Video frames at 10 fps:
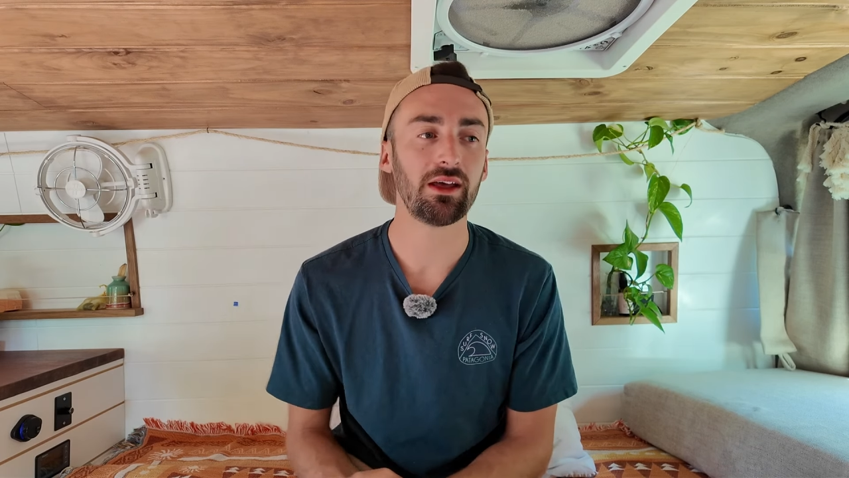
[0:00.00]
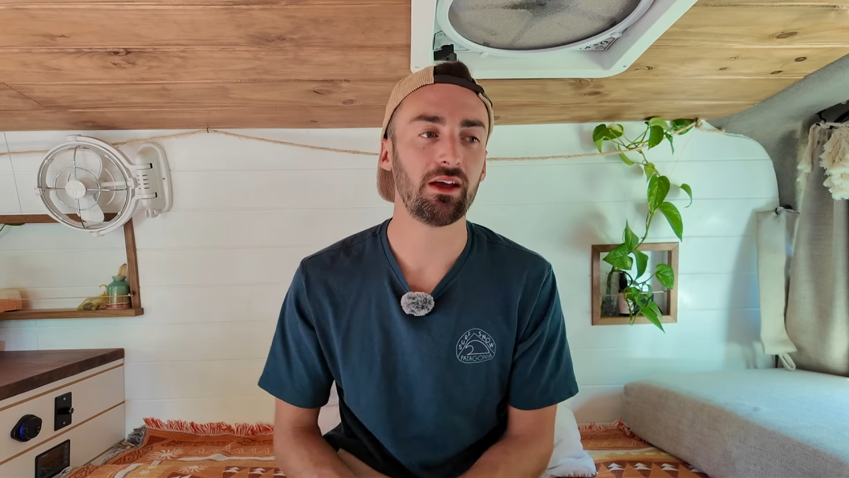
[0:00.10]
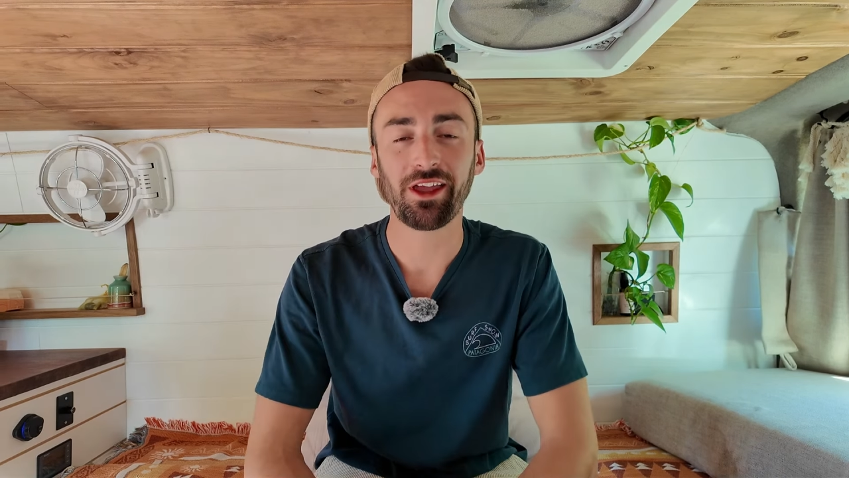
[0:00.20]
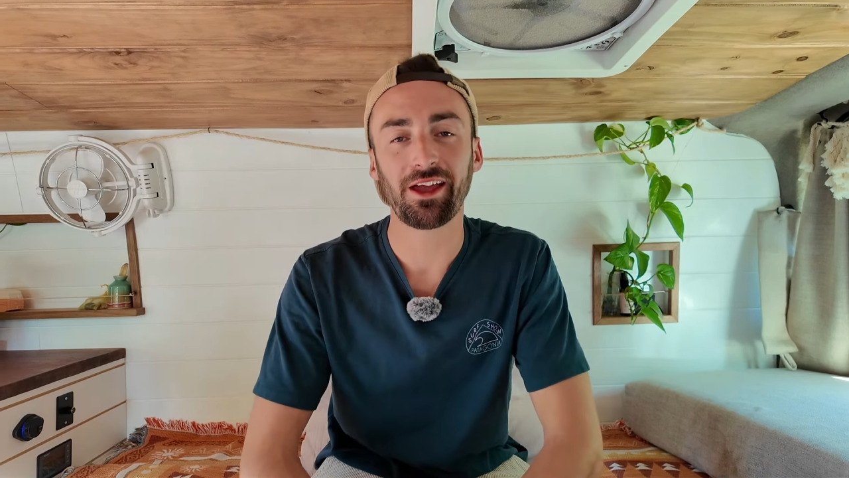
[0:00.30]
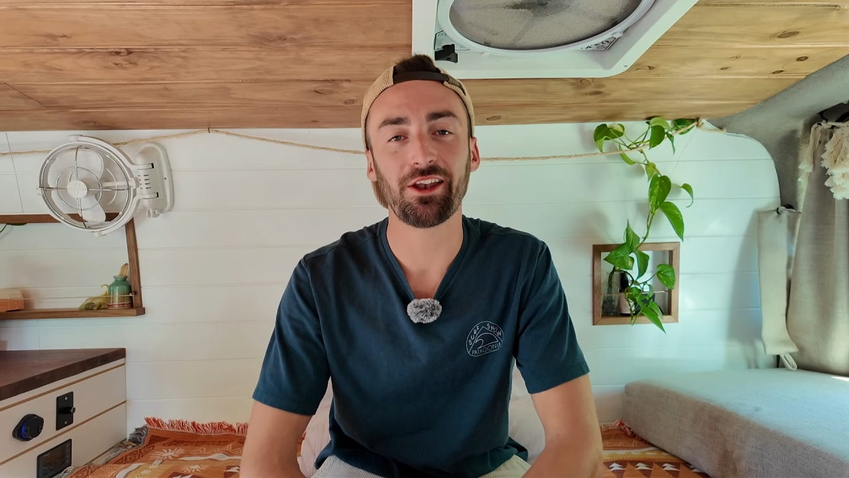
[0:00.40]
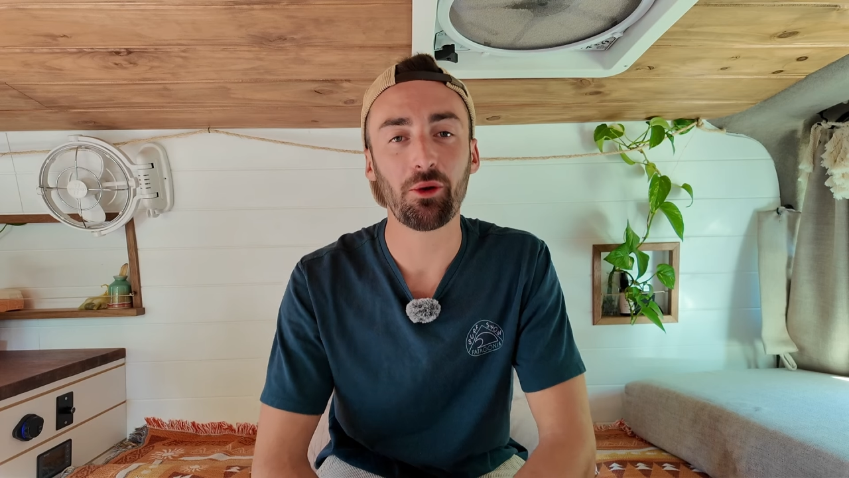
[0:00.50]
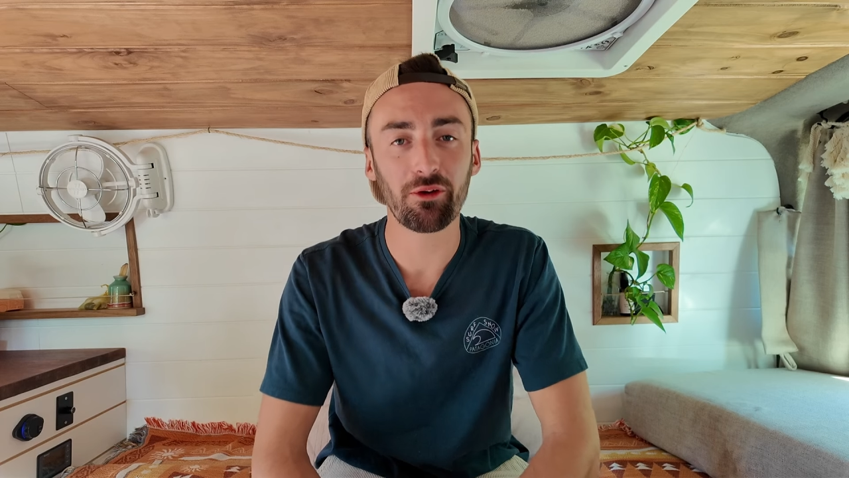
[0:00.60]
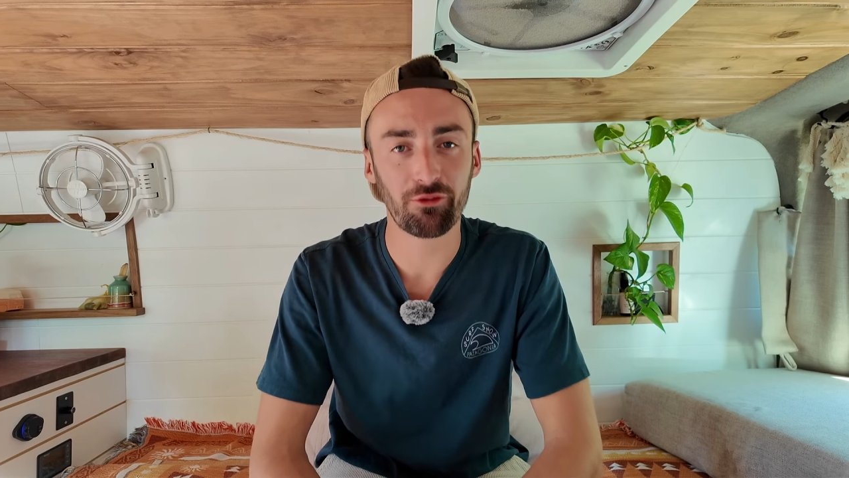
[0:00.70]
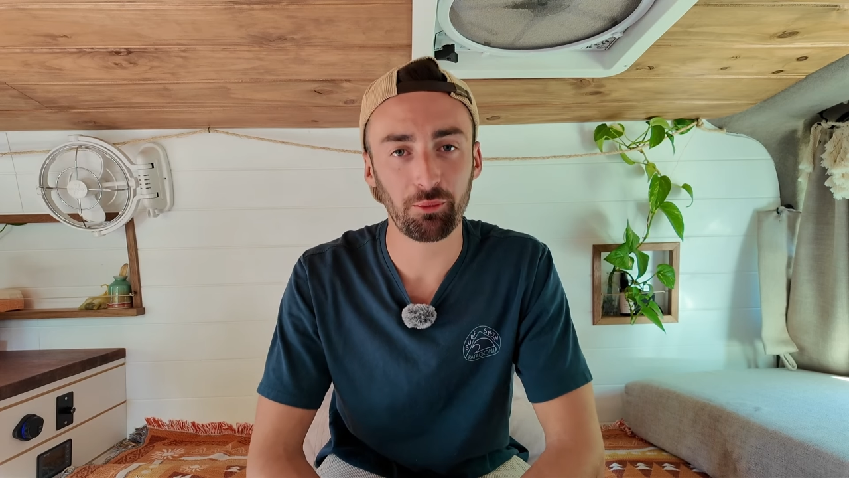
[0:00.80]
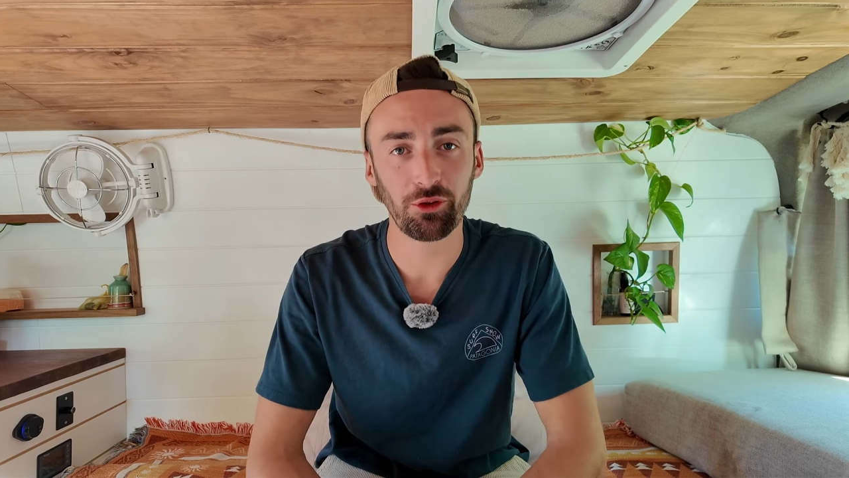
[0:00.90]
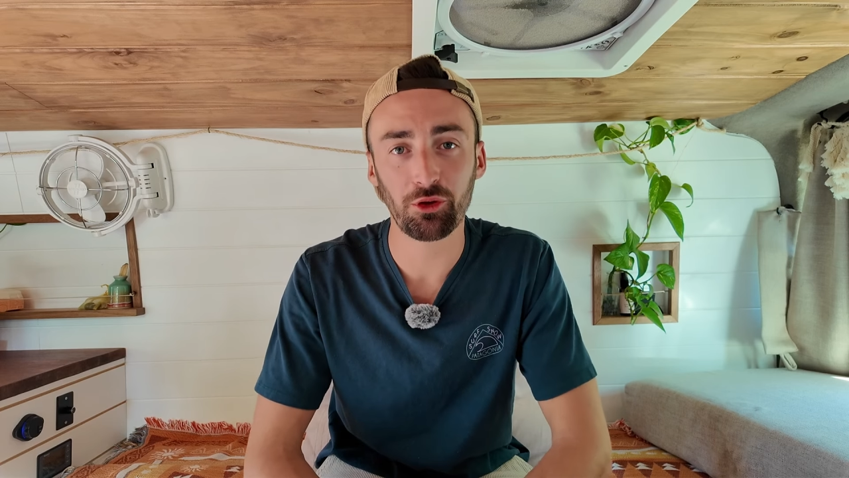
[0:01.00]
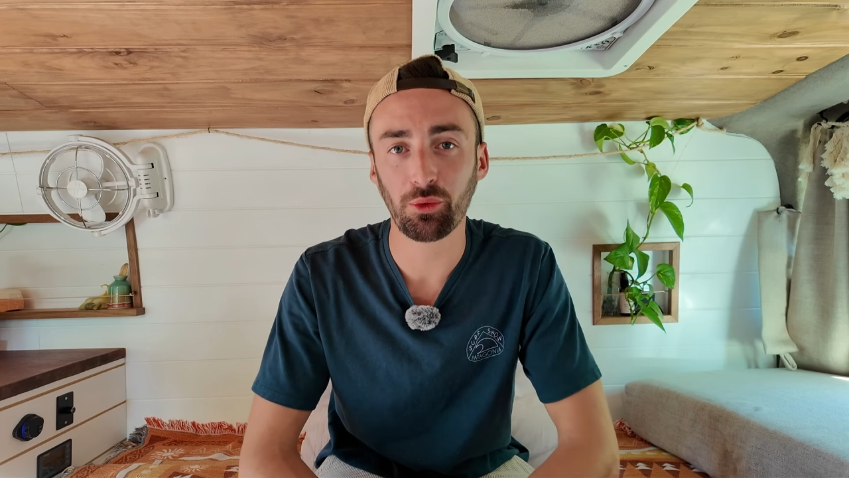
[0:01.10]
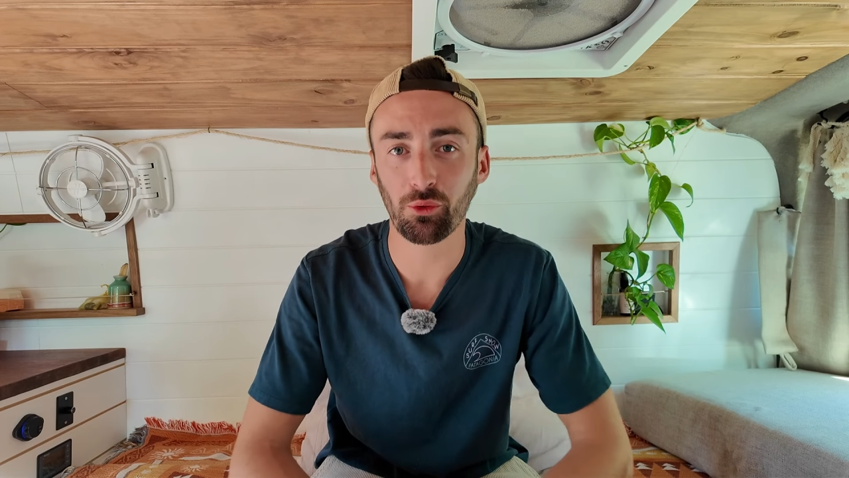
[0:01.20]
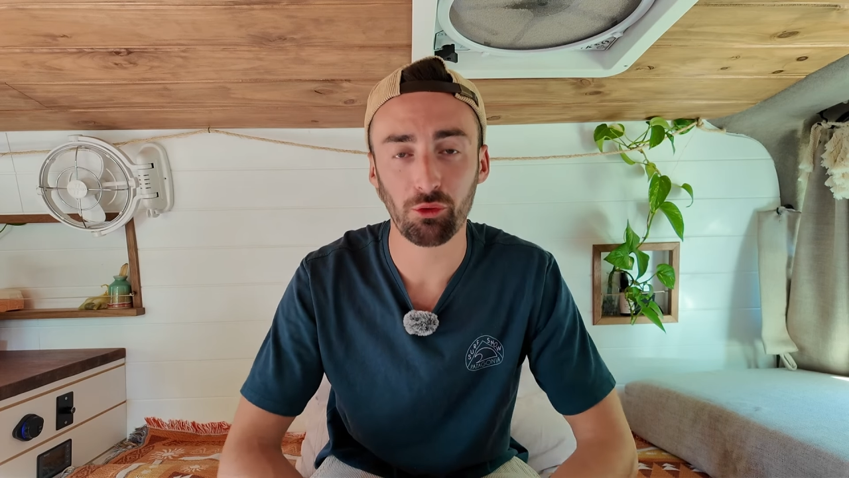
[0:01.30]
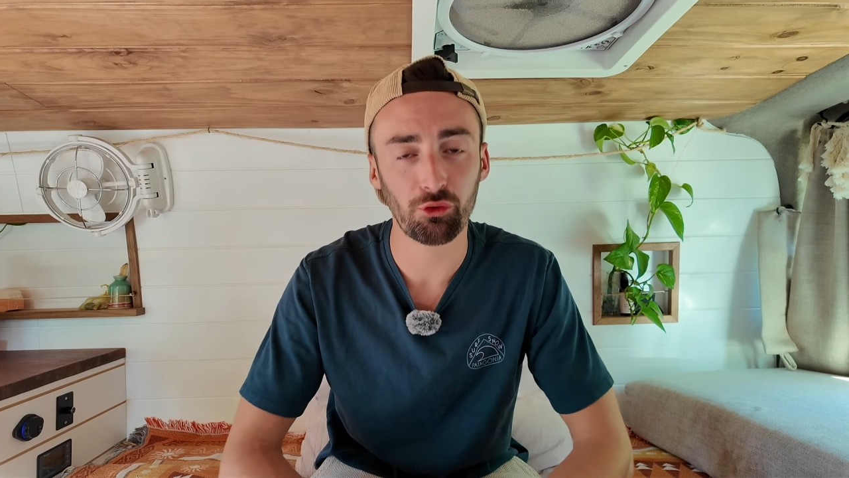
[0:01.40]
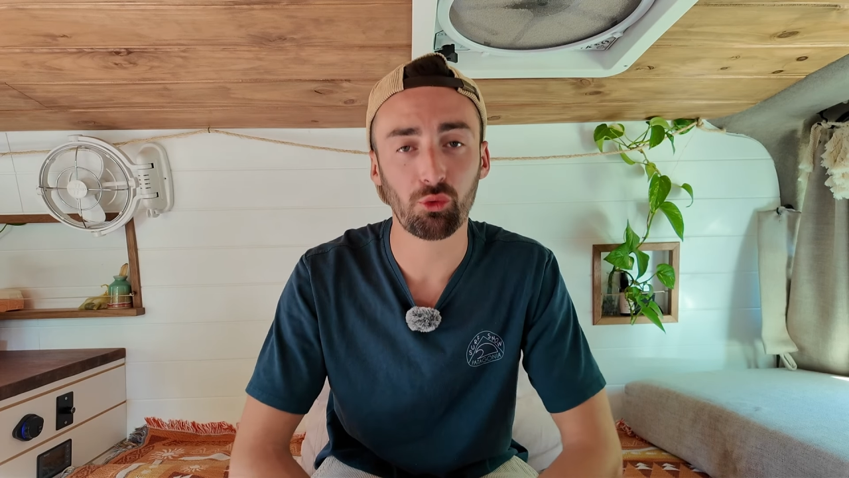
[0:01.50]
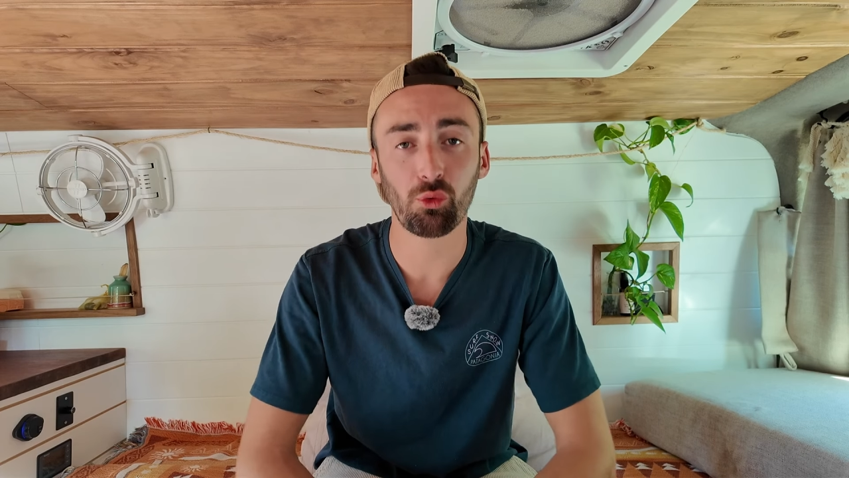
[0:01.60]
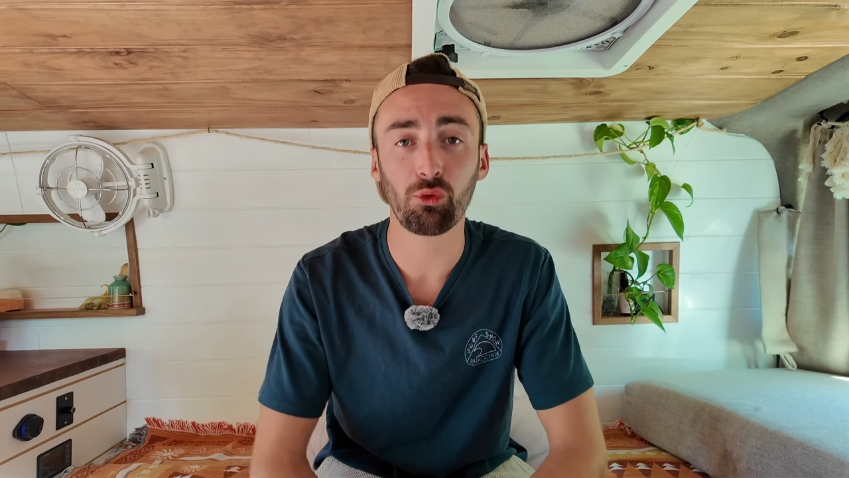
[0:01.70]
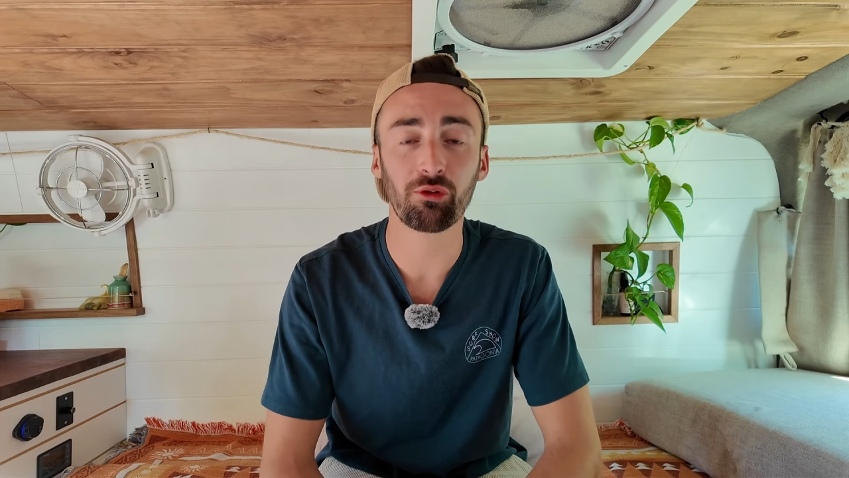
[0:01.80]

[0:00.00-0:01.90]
Okay, now we're familiar with all the tools